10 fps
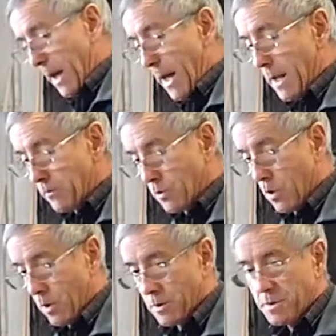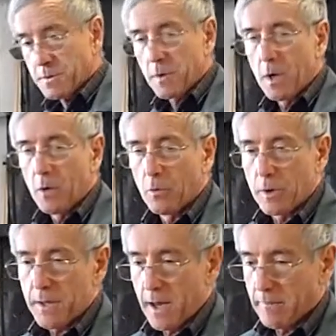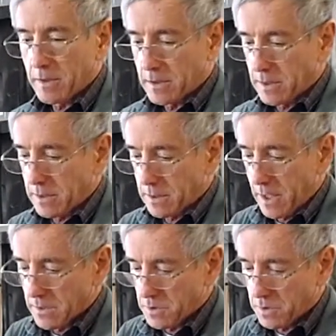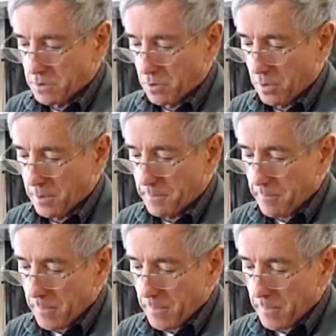And of course, with having the edge of the door